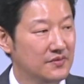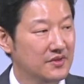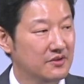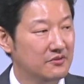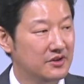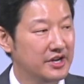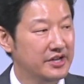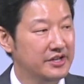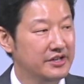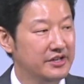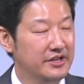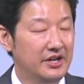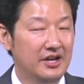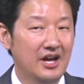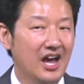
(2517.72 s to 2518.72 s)
right?
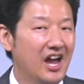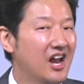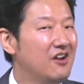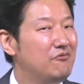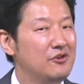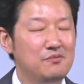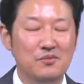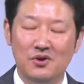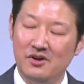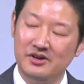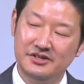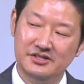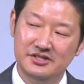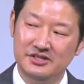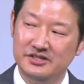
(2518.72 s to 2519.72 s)
Every
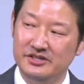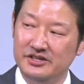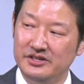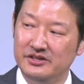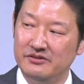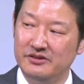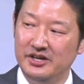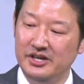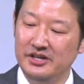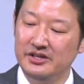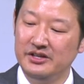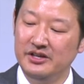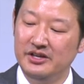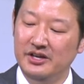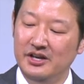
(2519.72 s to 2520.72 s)
part, right?
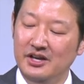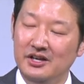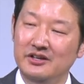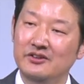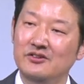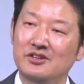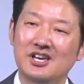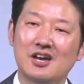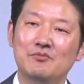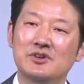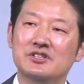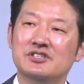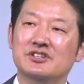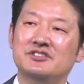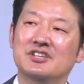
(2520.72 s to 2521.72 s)
You can't be
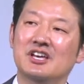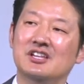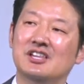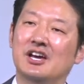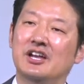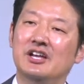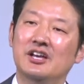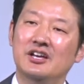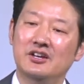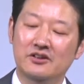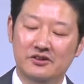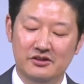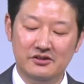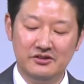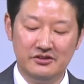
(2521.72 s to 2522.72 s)
just saying that,
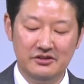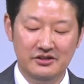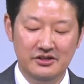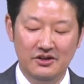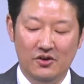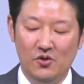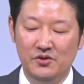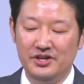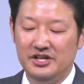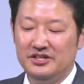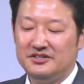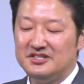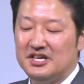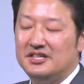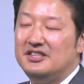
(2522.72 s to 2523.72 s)
only
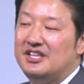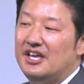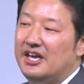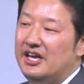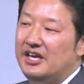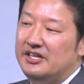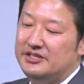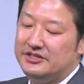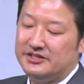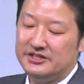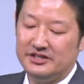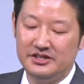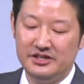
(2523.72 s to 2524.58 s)
Sundays